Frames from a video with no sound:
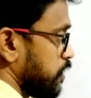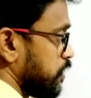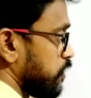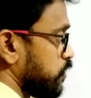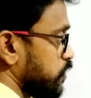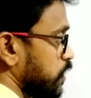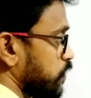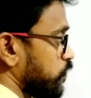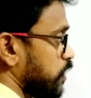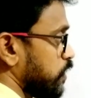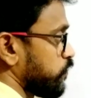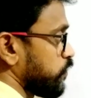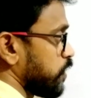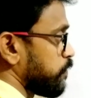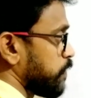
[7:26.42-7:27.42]
into f
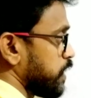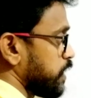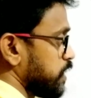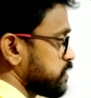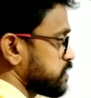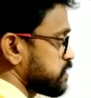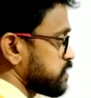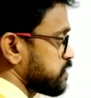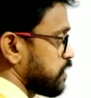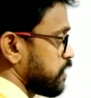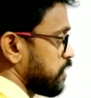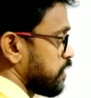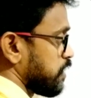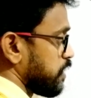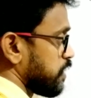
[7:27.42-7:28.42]
of a minus
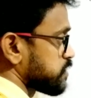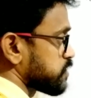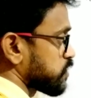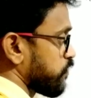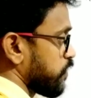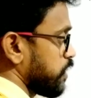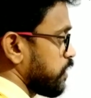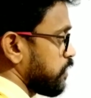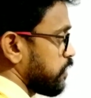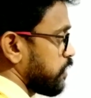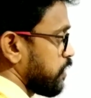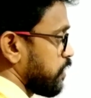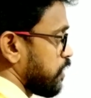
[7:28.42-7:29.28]
a square